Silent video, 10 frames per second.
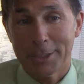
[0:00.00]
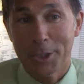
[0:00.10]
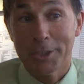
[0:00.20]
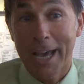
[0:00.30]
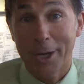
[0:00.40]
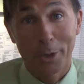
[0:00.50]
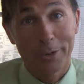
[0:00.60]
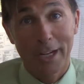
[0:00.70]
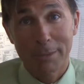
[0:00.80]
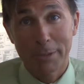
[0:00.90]
She's got her
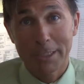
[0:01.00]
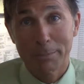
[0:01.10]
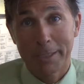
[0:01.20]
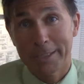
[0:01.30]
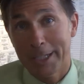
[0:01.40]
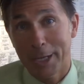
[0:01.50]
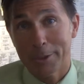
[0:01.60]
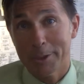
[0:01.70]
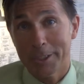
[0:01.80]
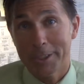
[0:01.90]
own therapist, but you
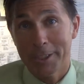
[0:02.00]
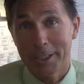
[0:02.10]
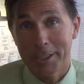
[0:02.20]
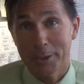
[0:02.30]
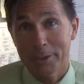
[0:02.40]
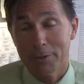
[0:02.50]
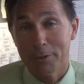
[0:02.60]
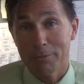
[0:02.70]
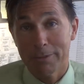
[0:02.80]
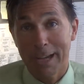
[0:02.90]
know, she could use a few,
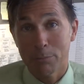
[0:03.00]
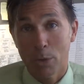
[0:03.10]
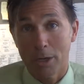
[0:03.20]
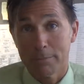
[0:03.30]
five more.